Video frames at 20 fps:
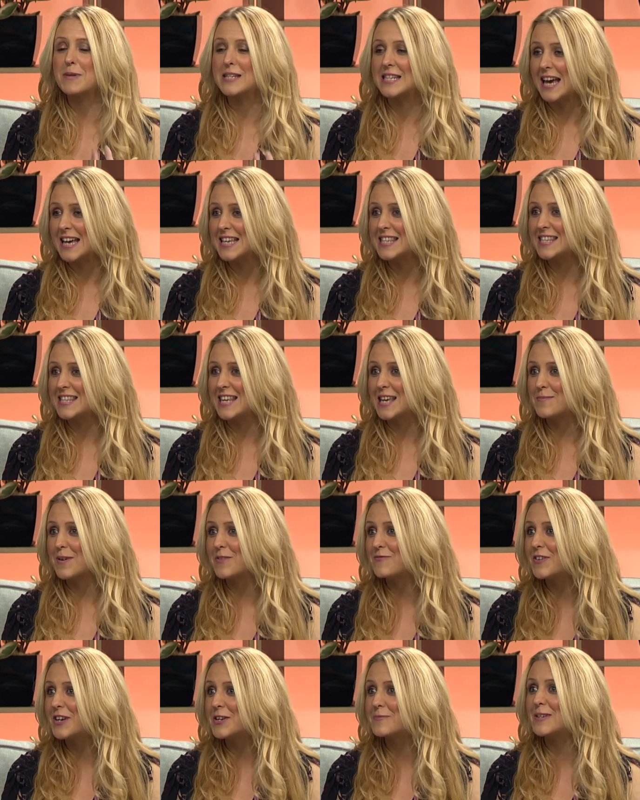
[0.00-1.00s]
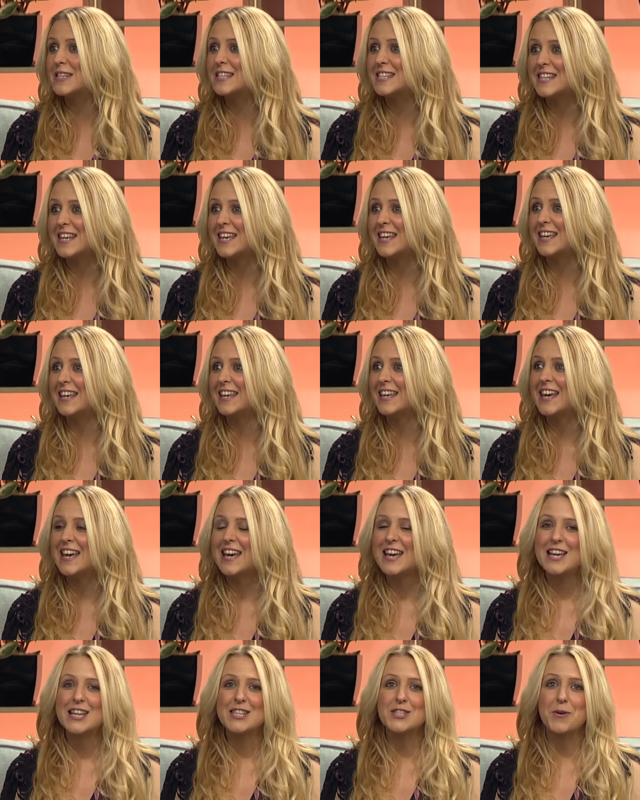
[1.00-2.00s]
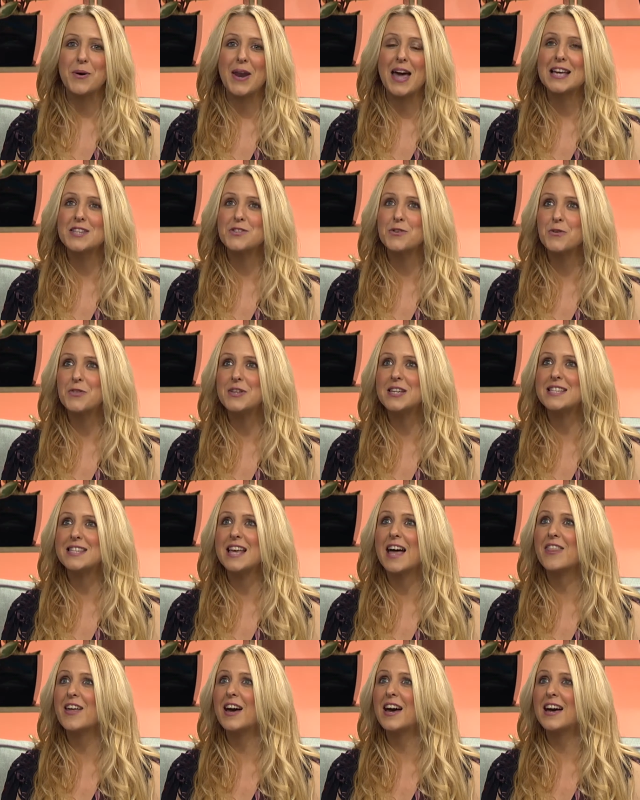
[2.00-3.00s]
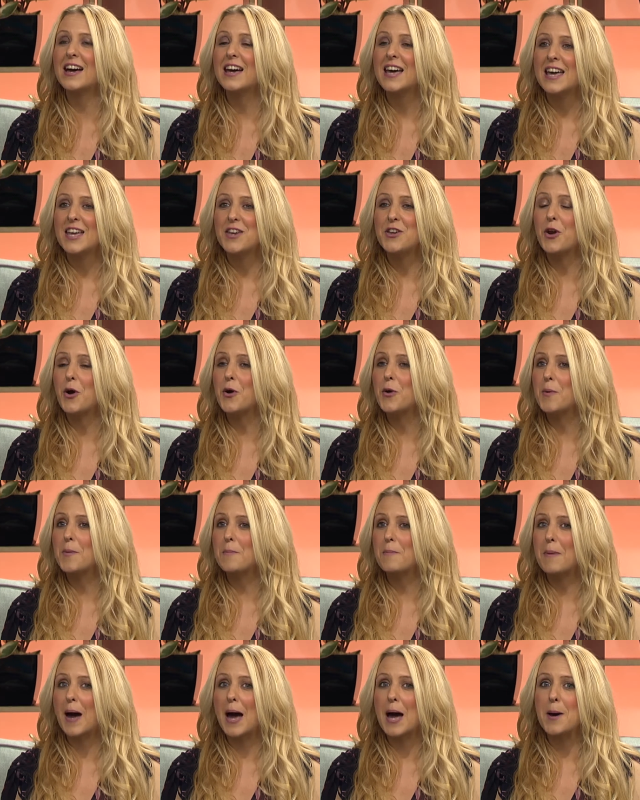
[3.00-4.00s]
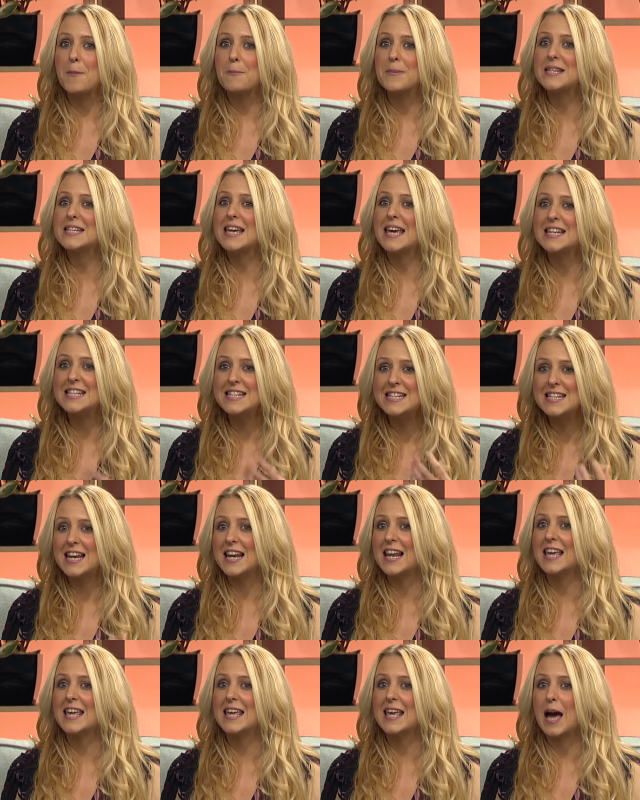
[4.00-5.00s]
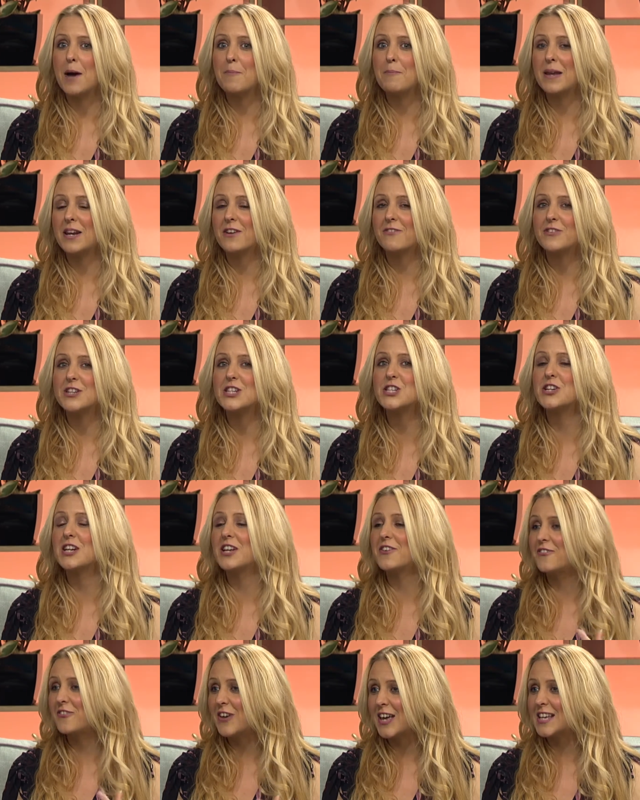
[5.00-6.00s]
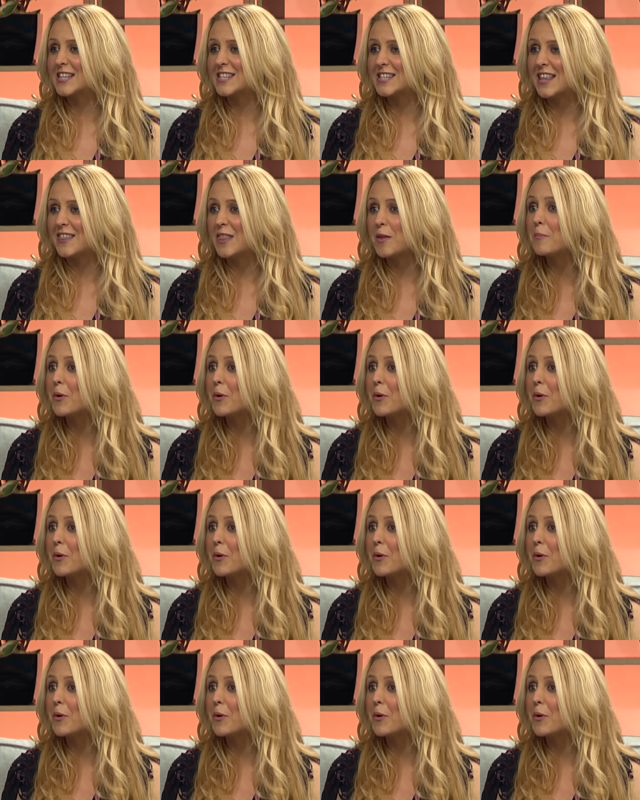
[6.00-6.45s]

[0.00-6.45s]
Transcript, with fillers: potassium and vitamin D so it has all these other you know uh, potentially uh, beneficial effects in the